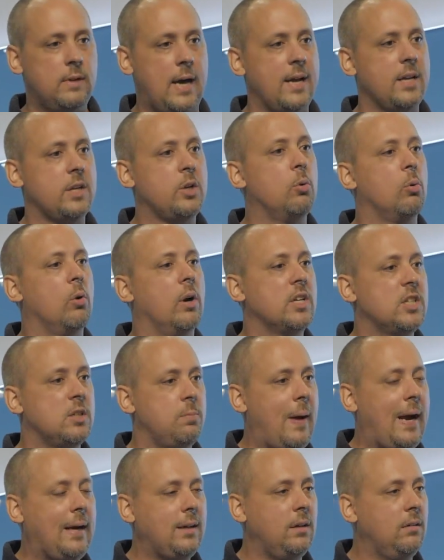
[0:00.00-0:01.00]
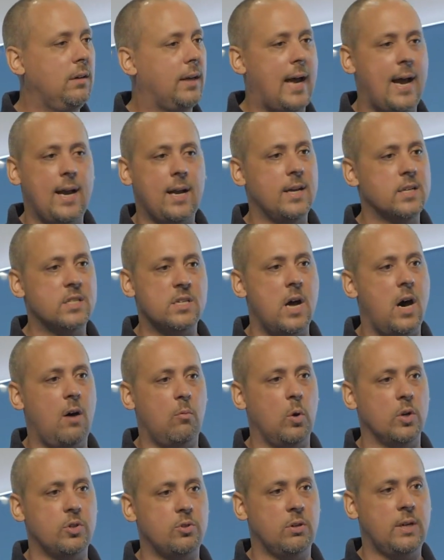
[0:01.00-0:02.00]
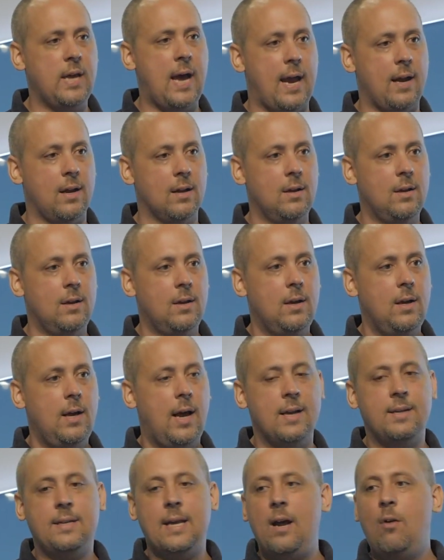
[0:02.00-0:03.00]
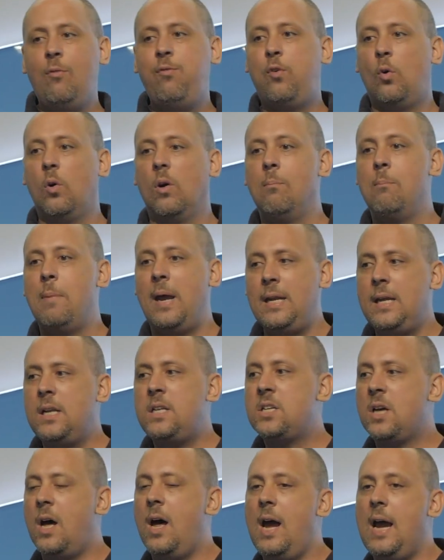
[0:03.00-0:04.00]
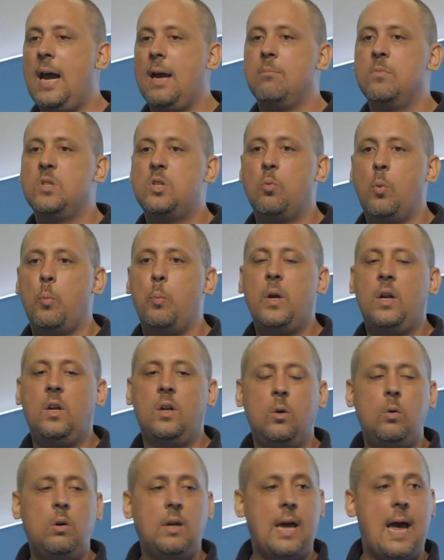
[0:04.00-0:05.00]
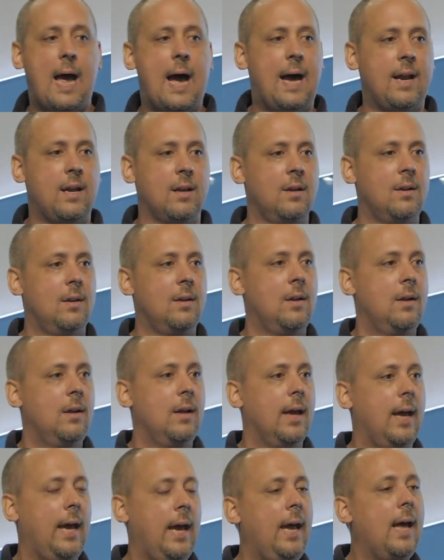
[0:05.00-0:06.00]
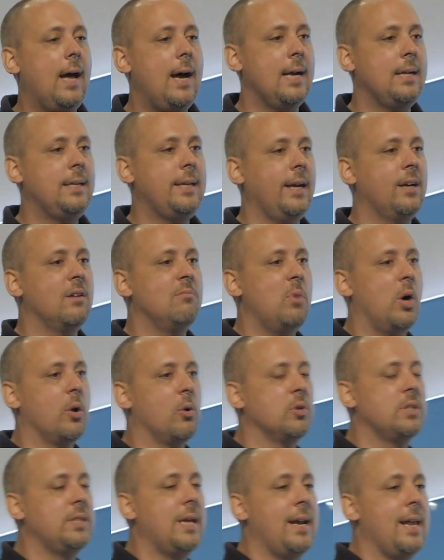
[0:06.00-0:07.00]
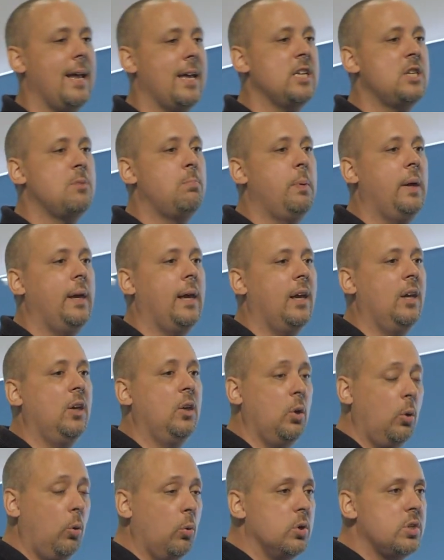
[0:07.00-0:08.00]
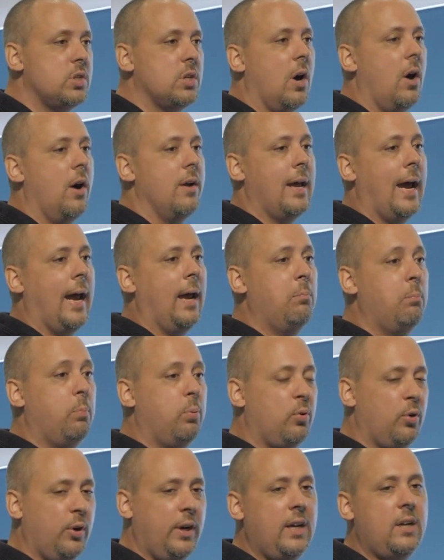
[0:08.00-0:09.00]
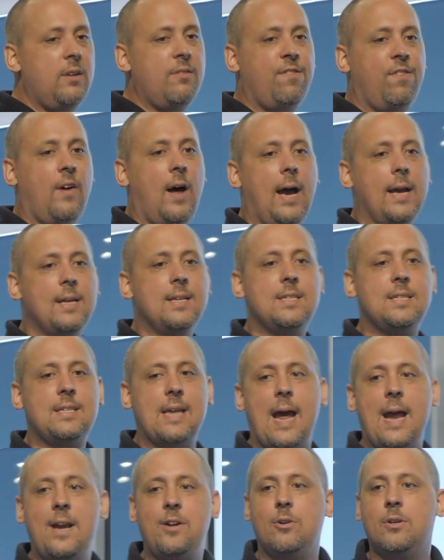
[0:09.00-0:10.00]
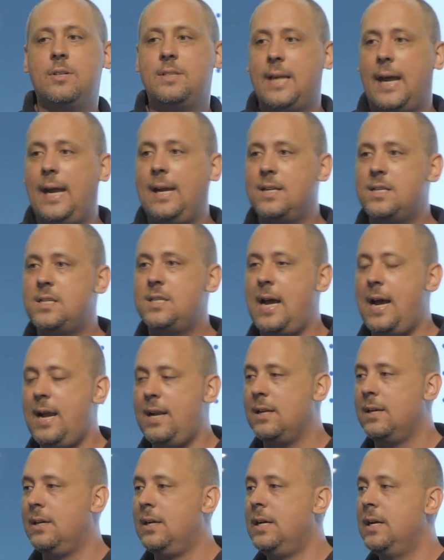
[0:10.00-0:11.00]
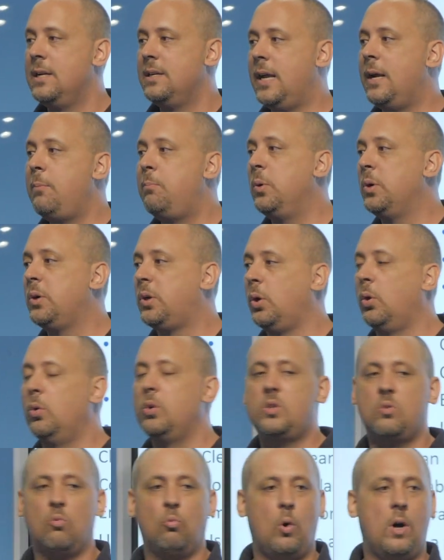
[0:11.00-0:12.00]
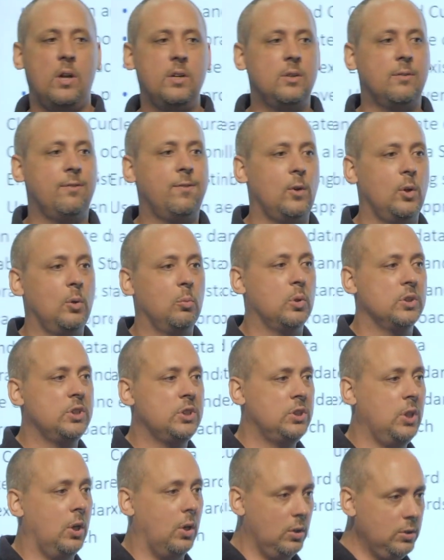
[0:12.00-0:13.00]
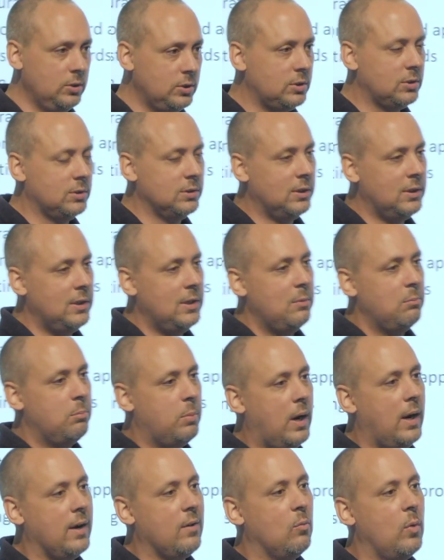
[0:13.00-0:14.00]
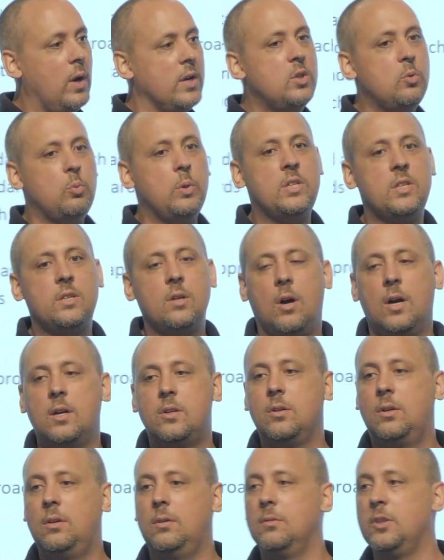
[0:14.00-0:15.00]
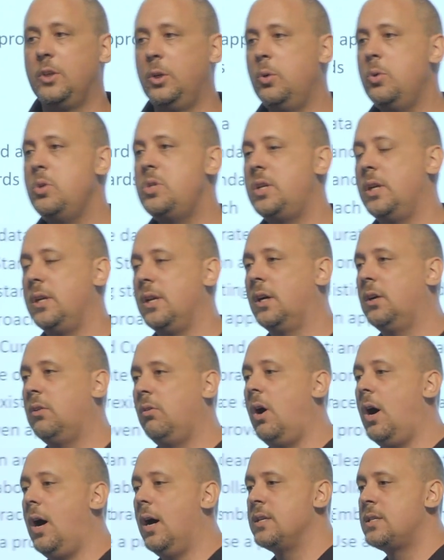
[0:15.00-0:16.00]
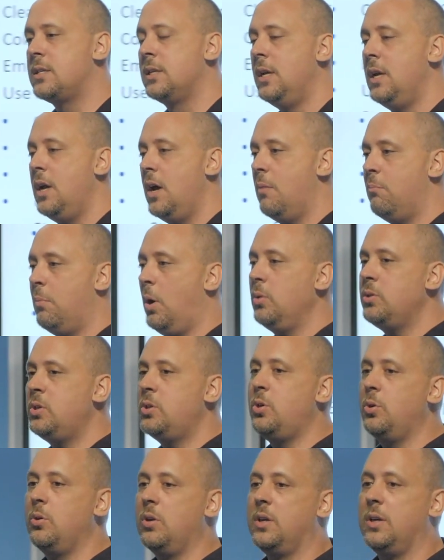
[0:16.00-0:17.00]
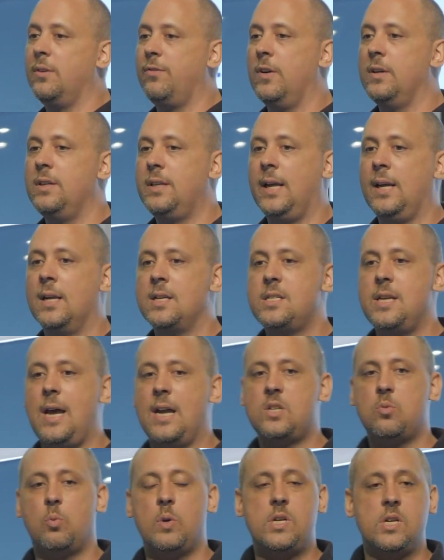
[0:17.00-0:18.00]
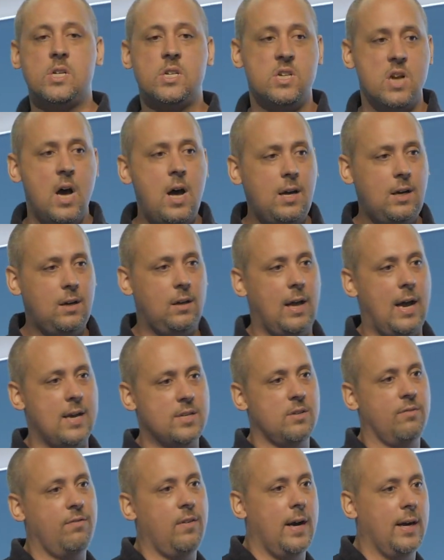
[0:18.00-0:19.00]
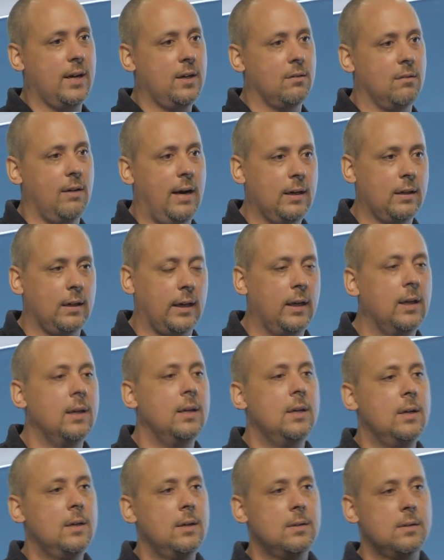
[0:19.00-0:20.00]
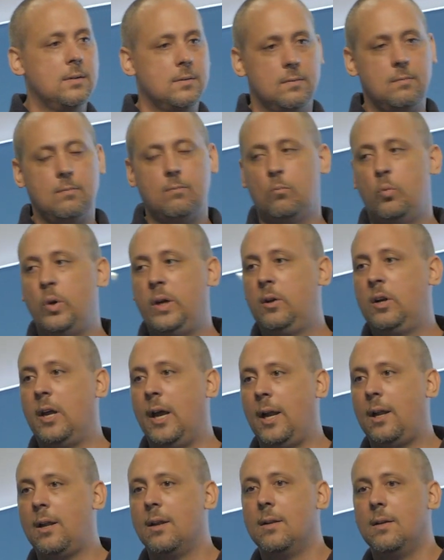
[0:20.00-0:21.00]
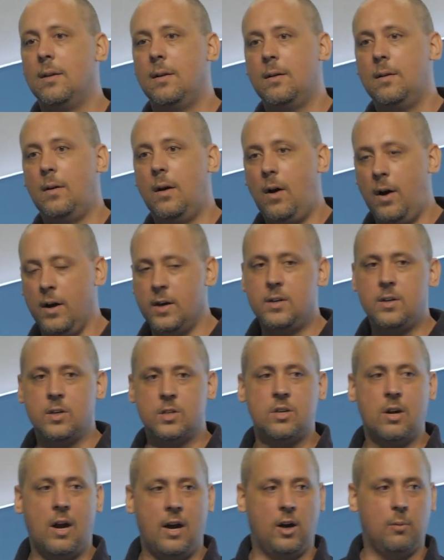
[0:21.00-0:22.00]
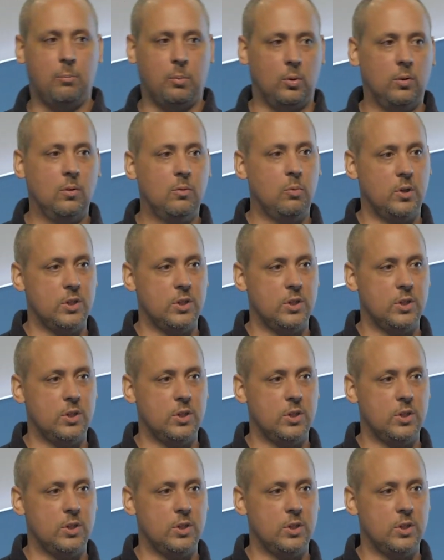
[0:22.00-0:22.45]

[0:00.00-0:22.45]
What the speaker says: that you were expecting to get is not what you get. And therefore, many times when we look at AI data models that is being used on a predefined standard data set, they produce wonderful results. But once we start to use it across a multitude of different data sets which is not classified correctly, we get undesirable